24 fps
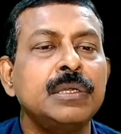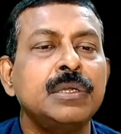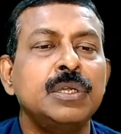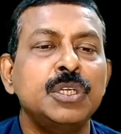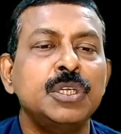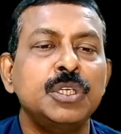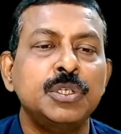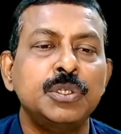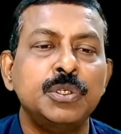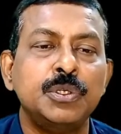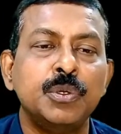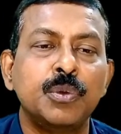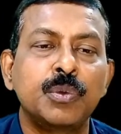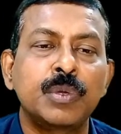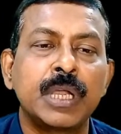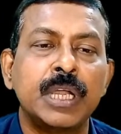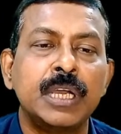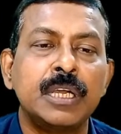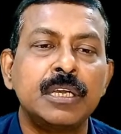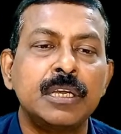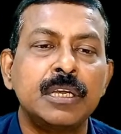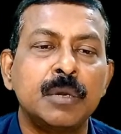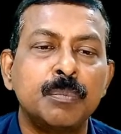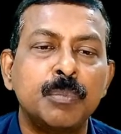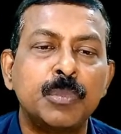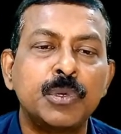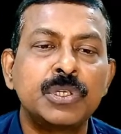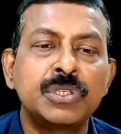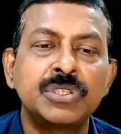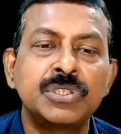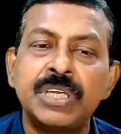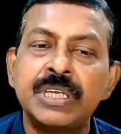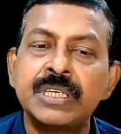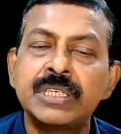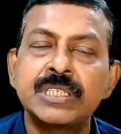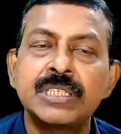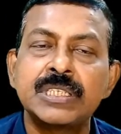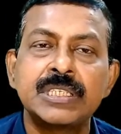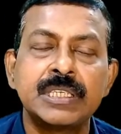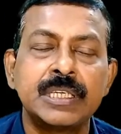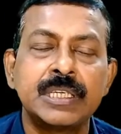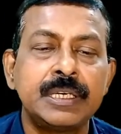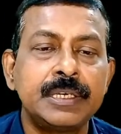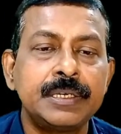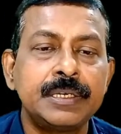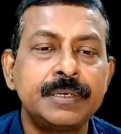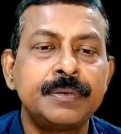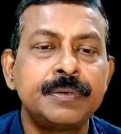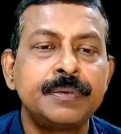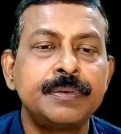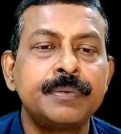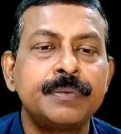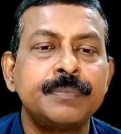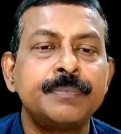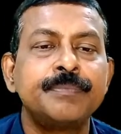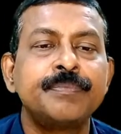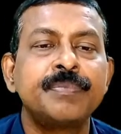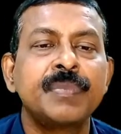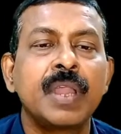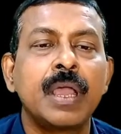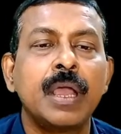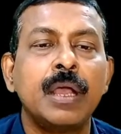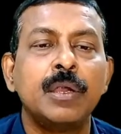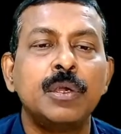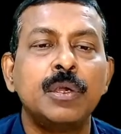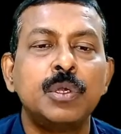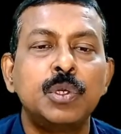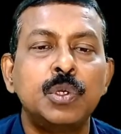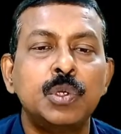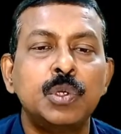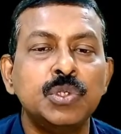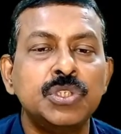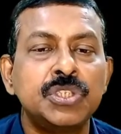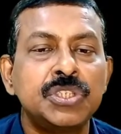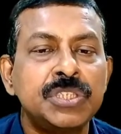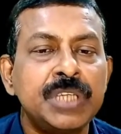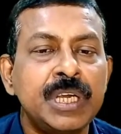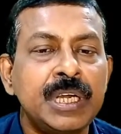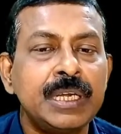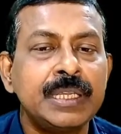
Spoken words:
You can put things in to shield